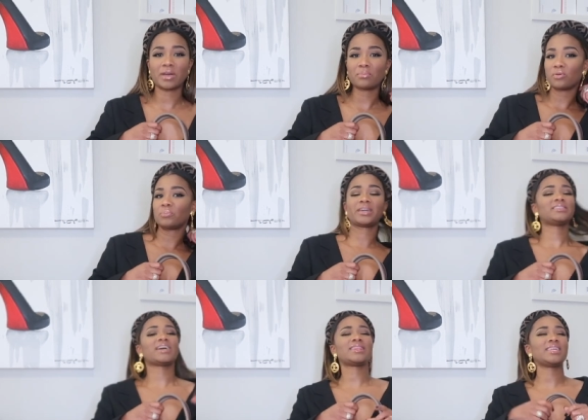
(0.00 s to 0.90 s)
pebble
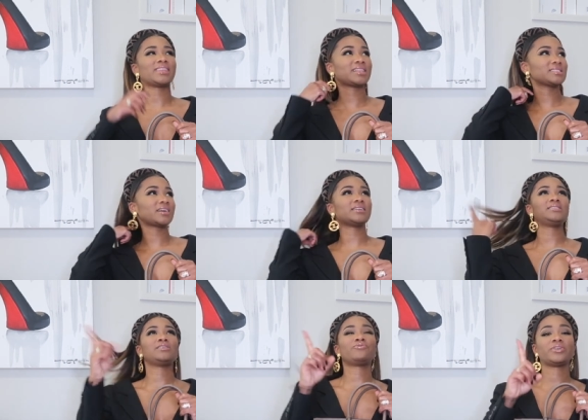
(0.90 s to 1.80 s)
because I think that's like a
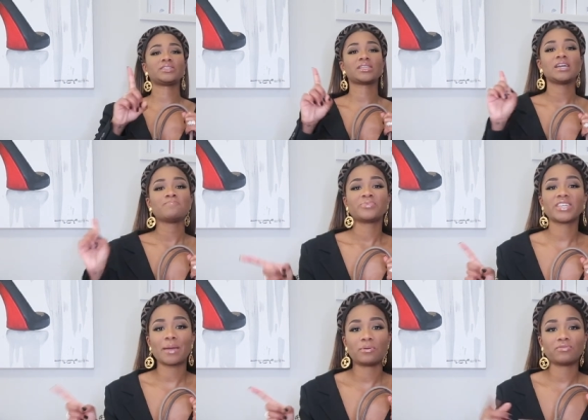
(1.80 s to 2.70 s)
different
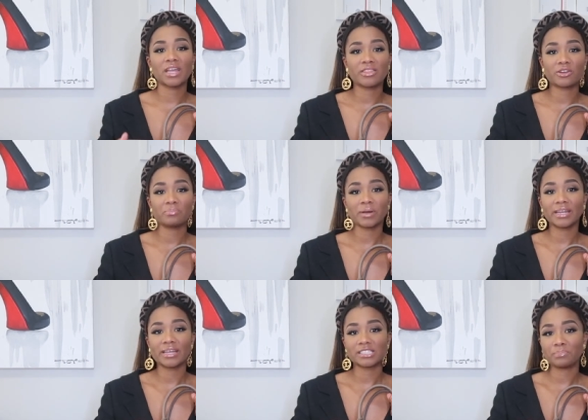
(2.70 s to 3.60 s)
type of leather,
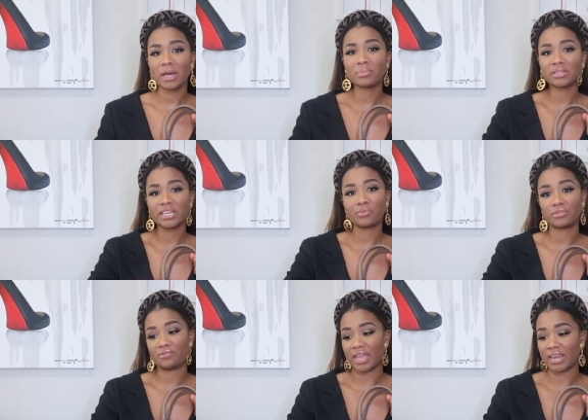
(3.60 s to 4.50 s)
but it's pebbly with
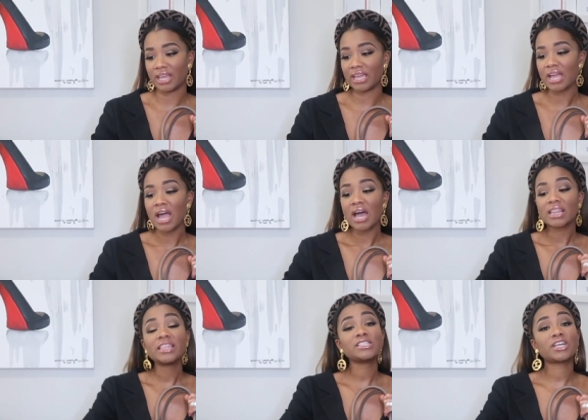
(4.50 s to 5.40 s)
veining.
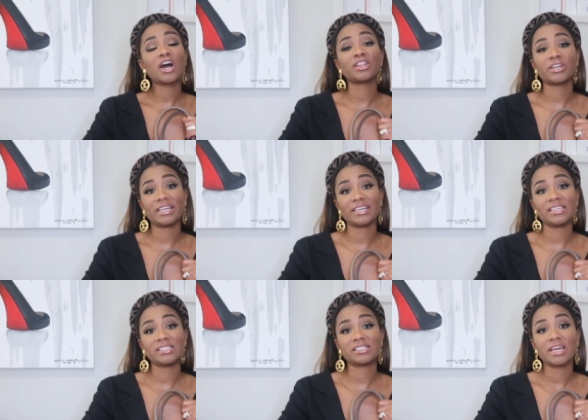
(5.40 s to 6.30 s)
This color
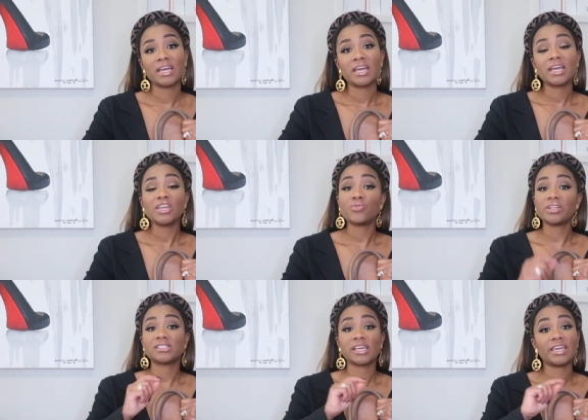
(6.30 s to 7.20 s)
is, you
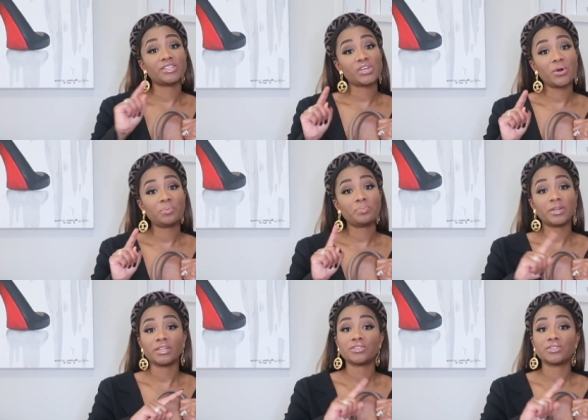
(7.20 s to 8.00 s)
can say etope,